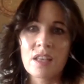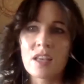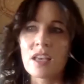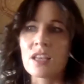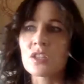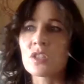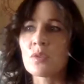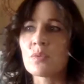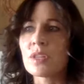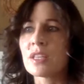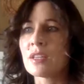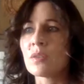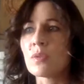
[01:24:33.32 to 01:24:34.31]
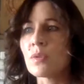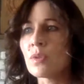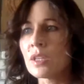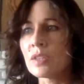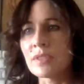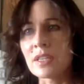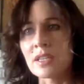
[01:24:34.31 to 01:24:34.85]
And so, within all
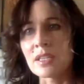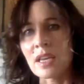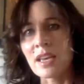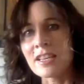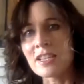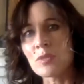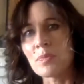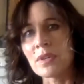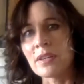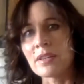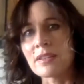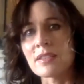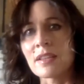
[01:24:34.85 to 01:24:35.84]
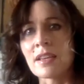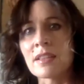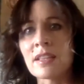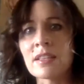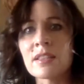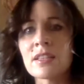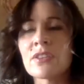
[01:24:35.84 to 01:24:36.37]
of these aspects, I
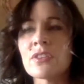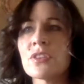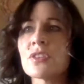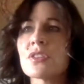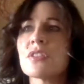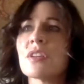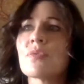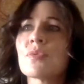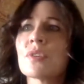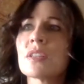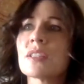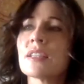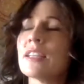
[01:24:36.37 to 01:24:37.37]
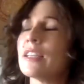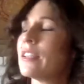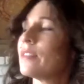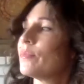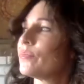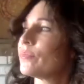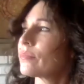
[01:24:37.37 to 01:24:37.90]
think there is definitely
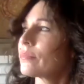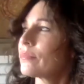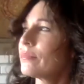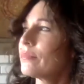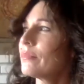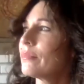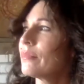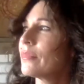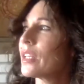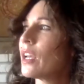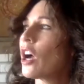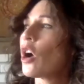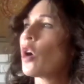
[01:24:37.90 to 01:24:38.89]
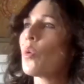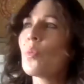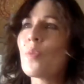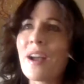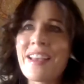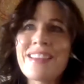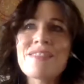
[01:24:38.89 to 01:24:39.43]
a
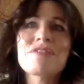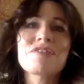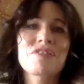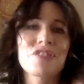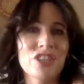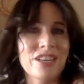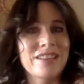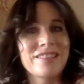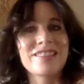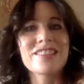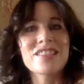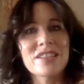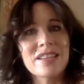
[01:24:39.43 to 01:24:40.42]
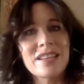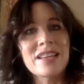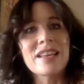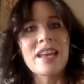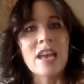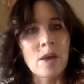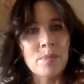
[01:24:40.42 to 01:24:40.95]
wave of change
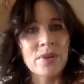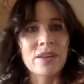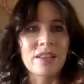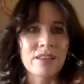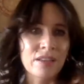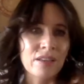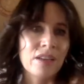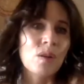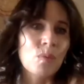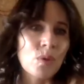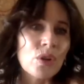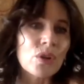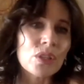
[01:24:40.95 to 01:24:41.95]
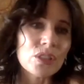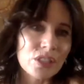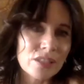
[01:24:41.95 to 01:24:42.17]
happening in our world.